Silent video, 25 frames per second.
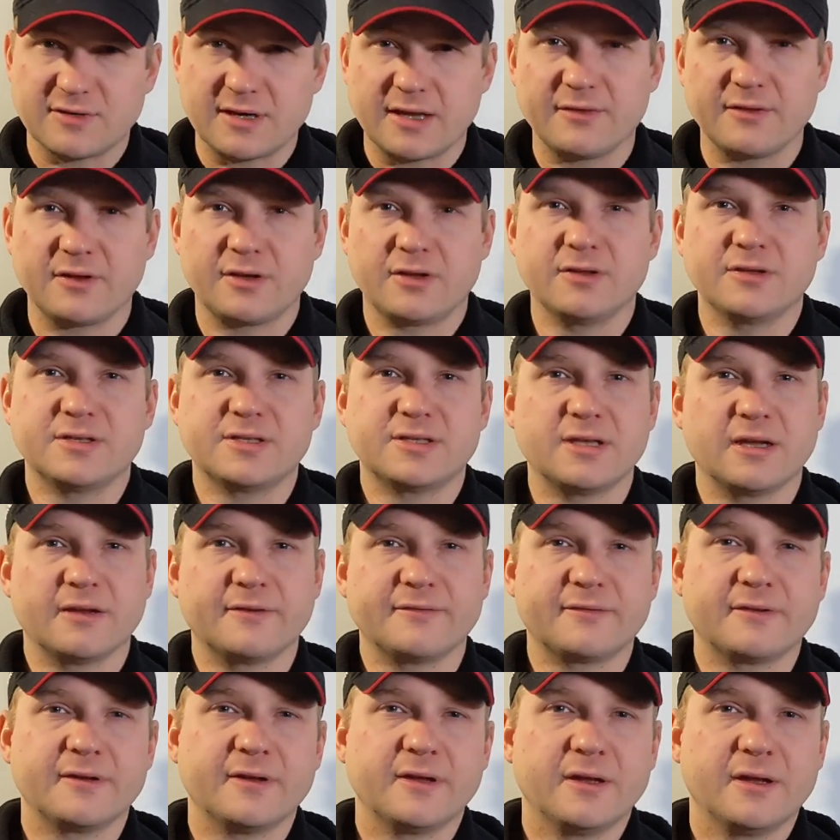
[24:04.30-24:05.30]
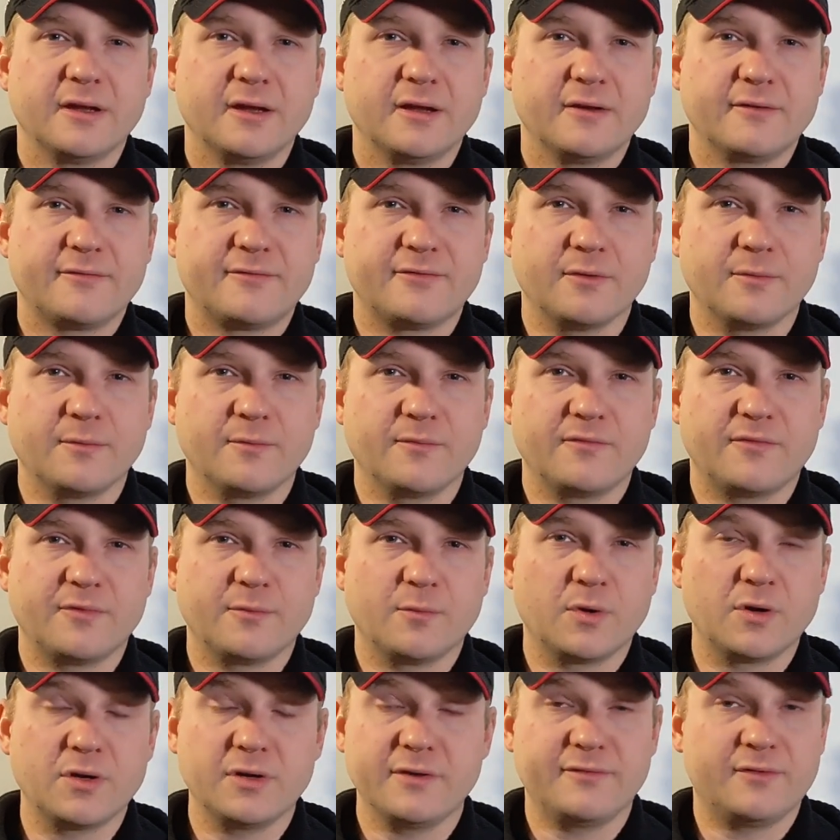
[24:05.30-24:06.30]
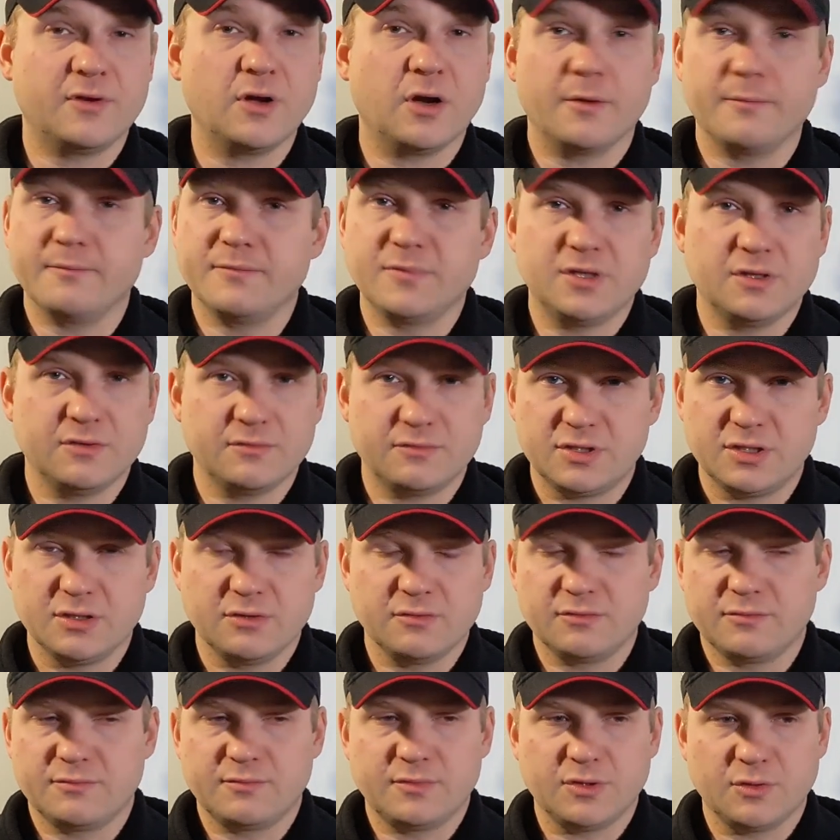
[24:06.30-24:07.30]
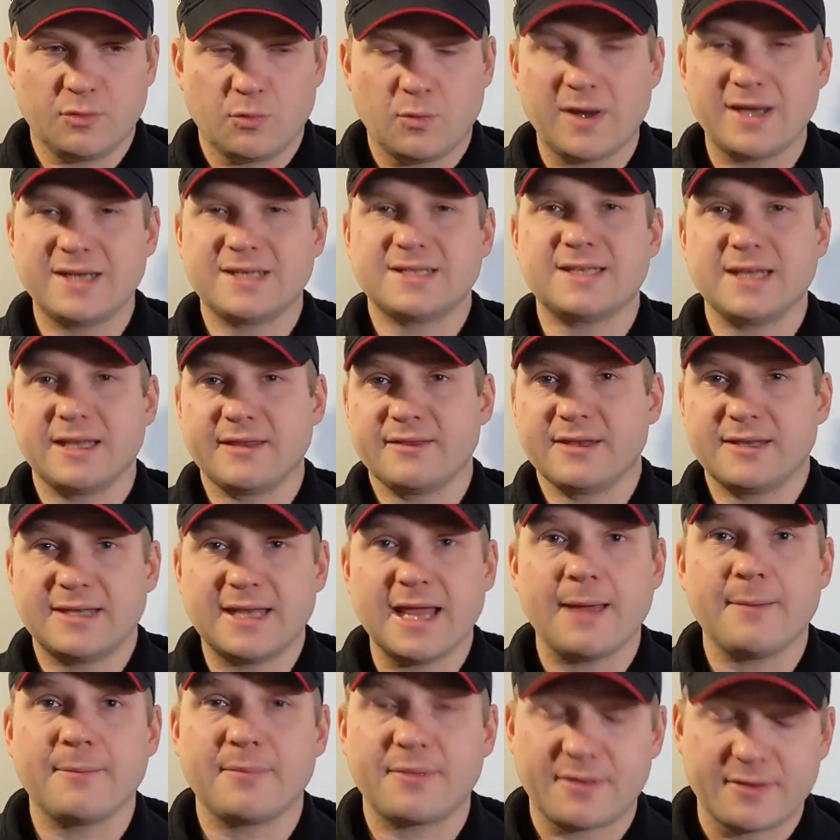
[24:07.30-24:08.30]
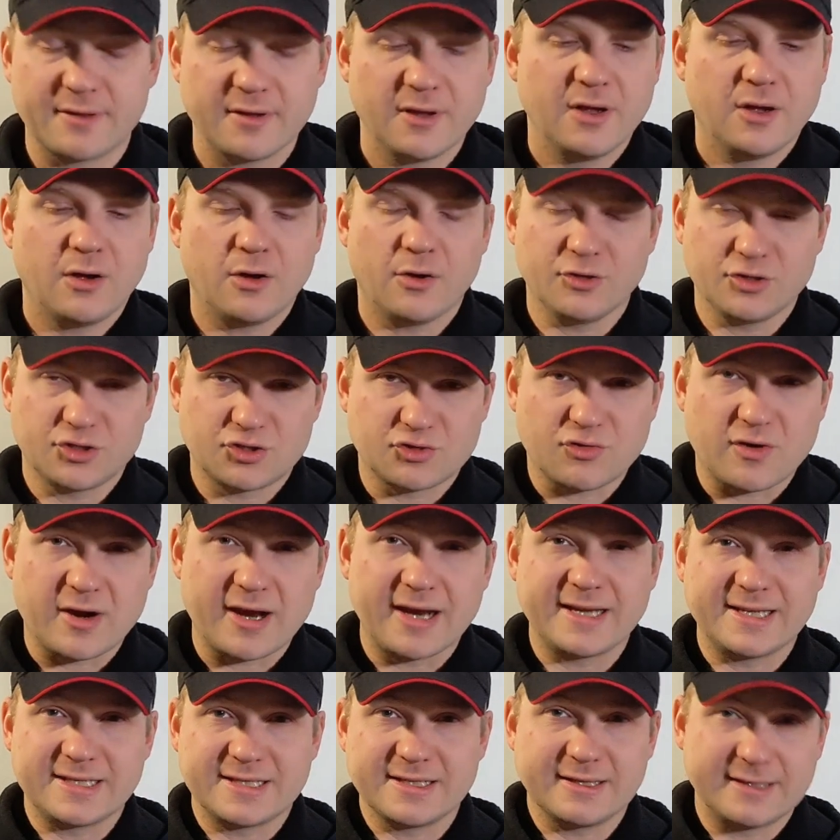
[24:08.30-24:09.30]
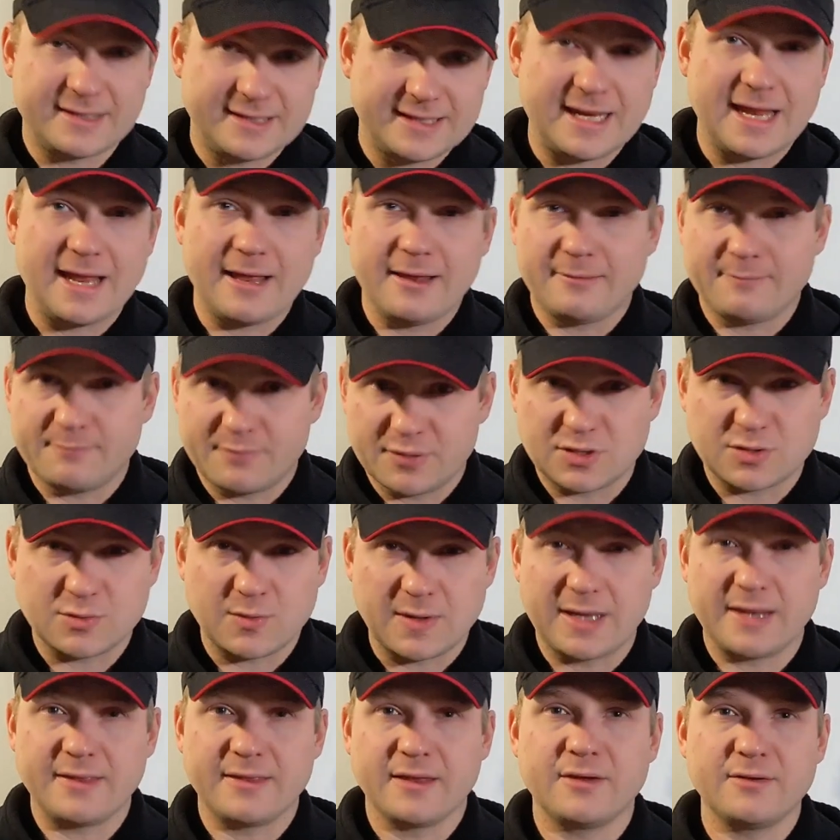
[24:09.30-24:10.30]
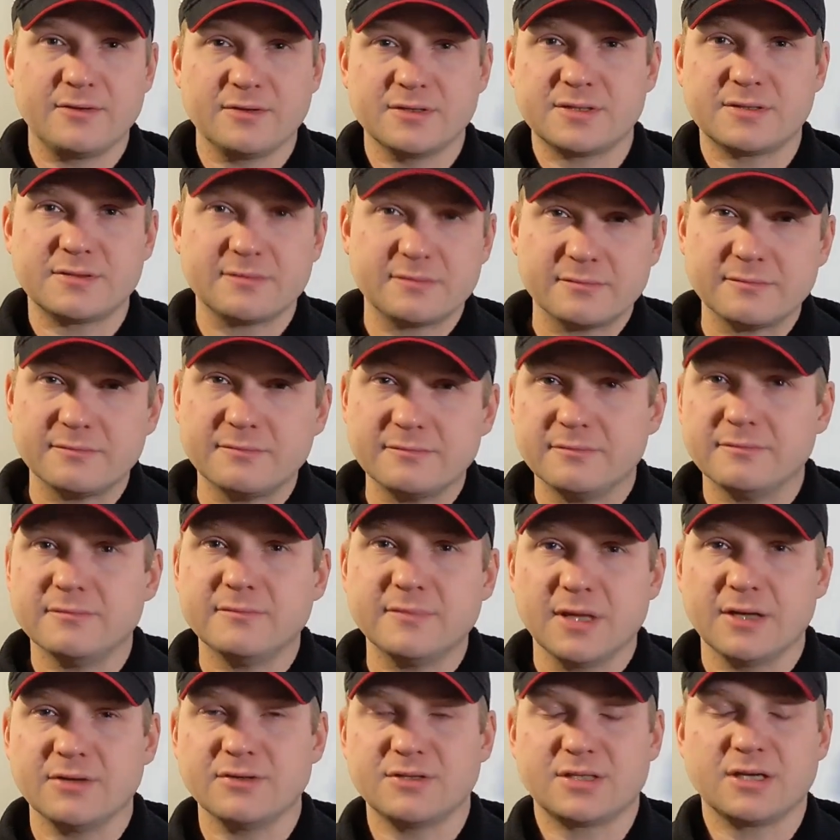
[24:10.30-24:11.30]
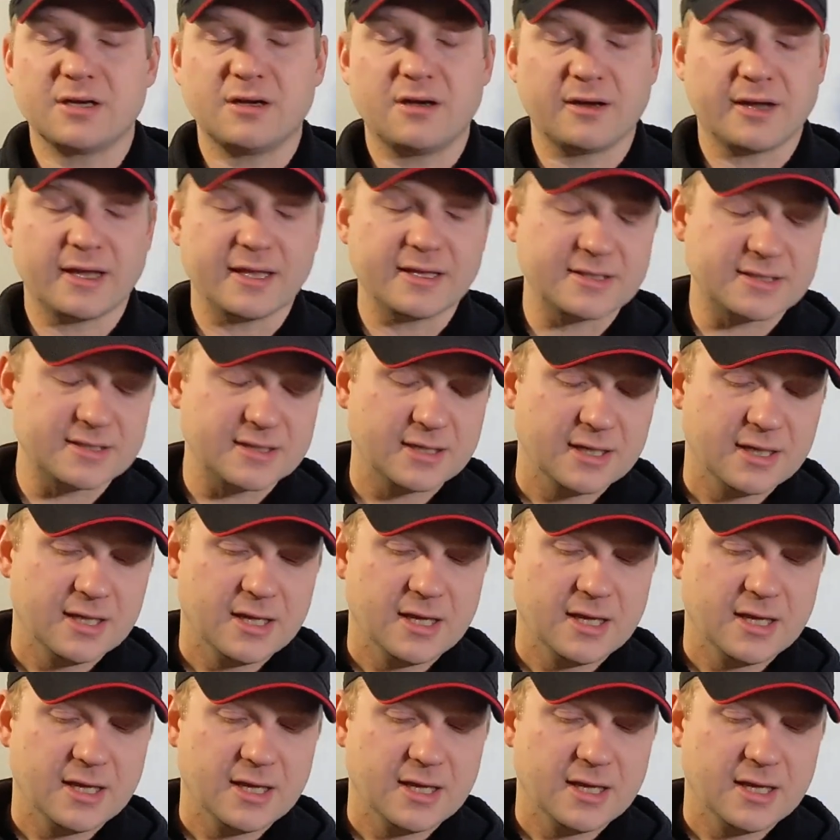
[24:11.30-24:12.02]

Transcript: out the good stuff from what you've got. You're wasting the depth on trying to get between those targets.